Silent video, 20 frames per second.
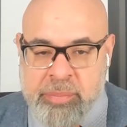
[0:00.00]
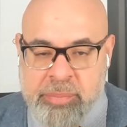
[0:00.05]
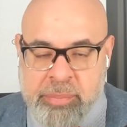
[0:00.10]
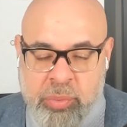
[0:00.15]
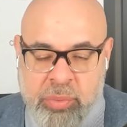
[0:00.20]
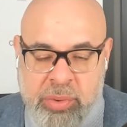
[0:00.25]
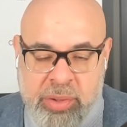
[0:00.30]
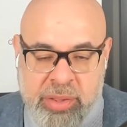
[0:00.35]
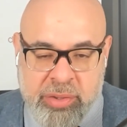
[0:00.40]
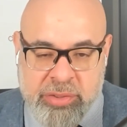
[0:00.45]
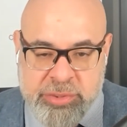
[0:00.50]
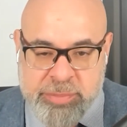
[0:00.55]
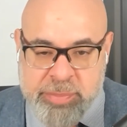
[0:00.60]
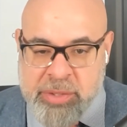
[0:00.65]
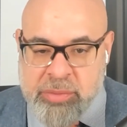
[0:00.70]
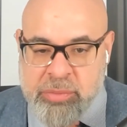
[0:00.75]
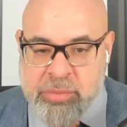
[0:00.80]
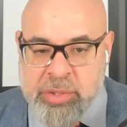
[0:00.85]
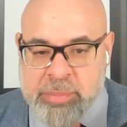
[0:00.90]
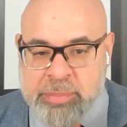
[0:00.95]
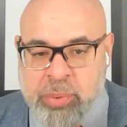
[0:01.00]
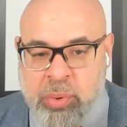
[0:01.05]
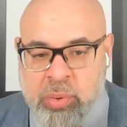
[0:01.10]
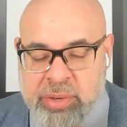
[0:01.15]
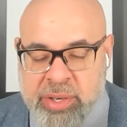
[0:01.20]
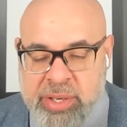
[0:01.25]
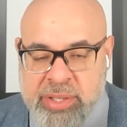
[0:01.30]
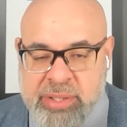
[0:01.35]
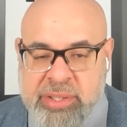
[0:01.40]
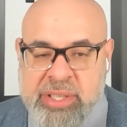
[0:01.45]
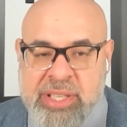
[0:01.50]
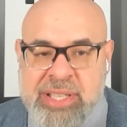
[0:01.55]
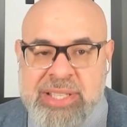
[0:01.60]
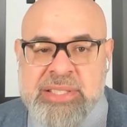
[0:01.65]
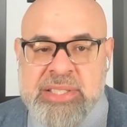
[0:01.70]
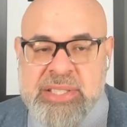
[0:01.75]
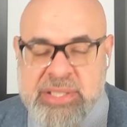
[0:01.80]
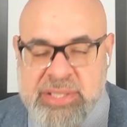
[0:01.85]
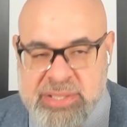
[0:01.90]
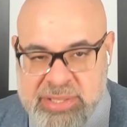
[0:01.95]
where there's been reported
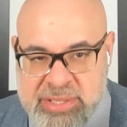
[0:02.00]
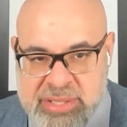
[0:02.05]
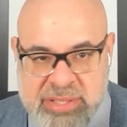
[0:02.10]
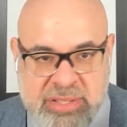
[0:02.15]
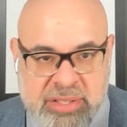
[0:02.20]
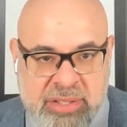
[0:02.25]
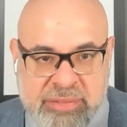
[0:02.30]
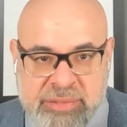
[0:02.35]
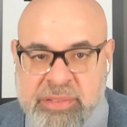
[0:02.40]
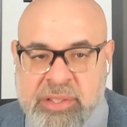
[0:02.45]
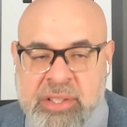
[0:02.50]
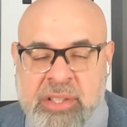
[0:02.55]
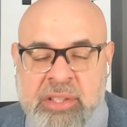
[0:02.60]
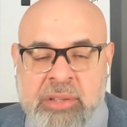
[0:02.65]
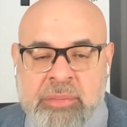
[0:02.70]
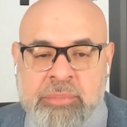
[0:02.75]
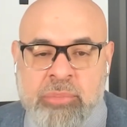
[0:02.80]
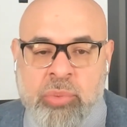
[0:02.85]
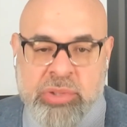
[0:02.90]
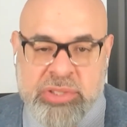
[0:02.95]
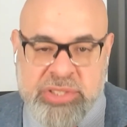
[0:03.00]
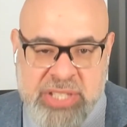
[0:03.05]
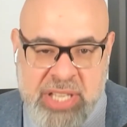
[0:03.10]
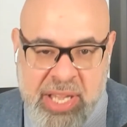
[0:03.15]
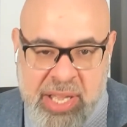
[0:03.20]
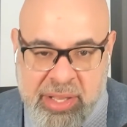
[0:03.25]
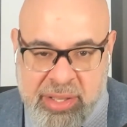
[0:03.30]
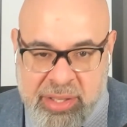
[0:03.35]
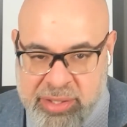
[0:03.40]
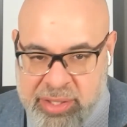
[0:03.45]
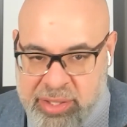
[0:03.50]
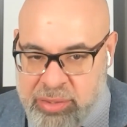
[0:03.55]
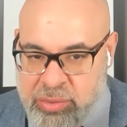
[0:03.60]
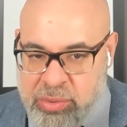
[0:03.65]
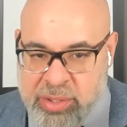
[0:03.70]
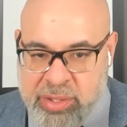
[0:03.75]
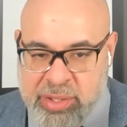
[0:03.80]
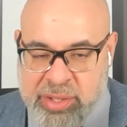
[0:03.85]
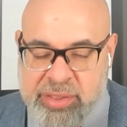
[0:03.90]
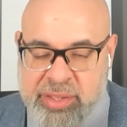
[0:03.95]
incidences of mortality
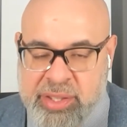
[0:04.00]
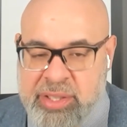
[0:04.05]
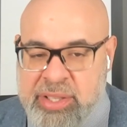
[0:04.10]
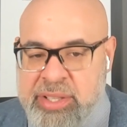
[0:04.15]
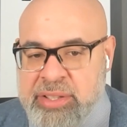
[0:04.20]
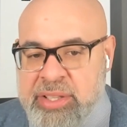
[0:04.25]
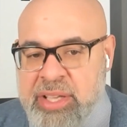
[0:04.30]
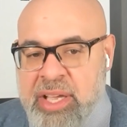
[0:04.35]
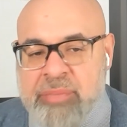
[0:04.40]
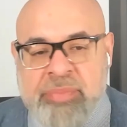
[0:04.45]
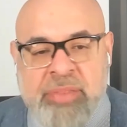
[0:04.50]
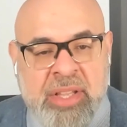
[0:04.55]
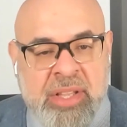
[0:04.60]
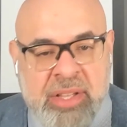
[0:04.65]
or anything like that.